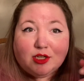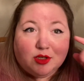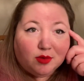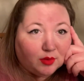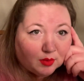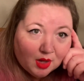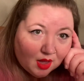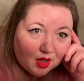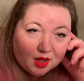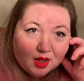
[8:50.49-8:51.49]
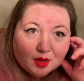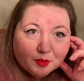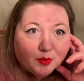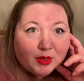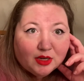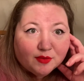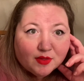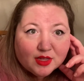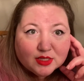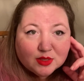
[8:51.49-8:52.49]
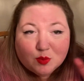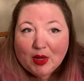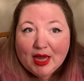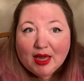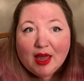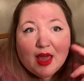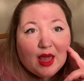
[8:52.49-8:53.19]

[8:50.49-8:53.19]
you read for this week.